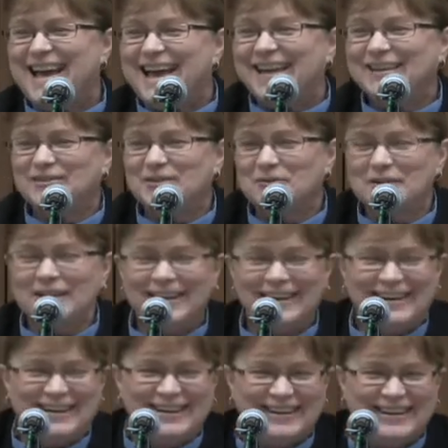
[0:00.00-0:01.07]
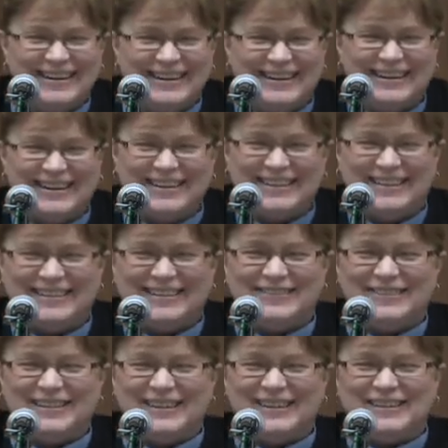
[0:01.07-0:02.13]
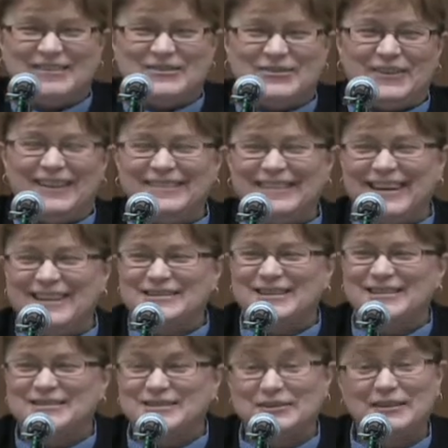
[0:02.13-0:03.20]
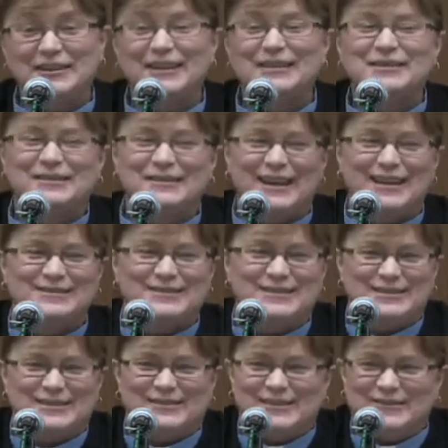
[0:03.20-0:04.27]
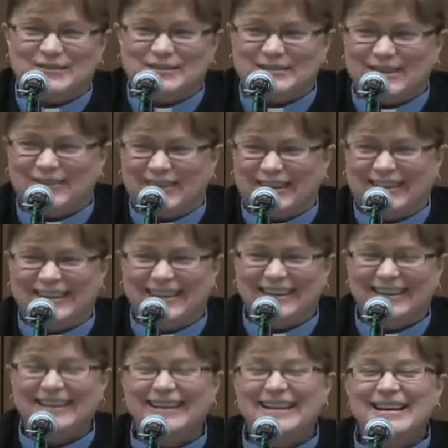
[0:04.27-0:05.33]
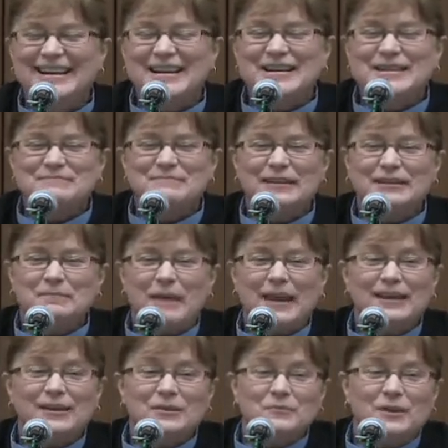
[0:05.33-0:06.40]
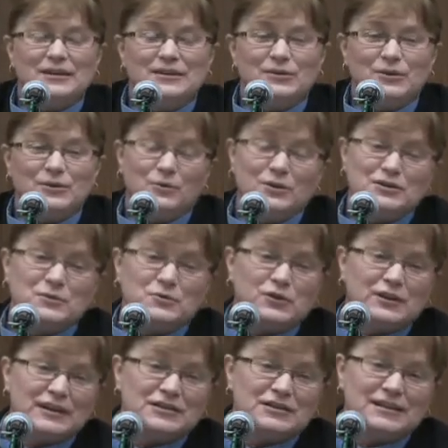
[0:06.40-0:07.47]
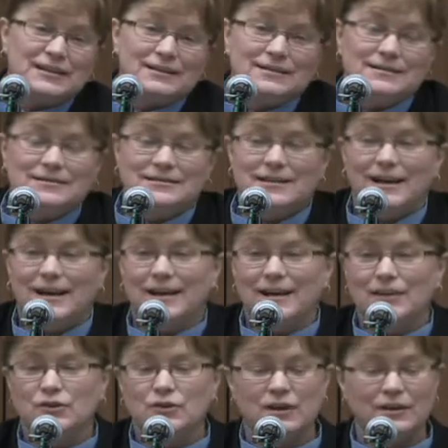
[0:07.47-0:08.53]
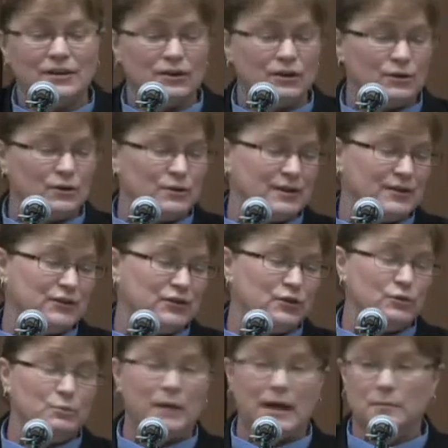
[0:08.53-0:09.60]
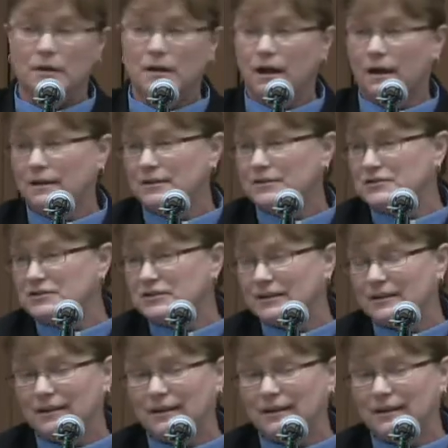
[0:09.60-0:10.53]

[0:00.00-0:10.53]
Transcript: It's a really good foundation. It's a good undergraduate degree for seminary. But depending on what your worship tradition is, you can go to Bible college.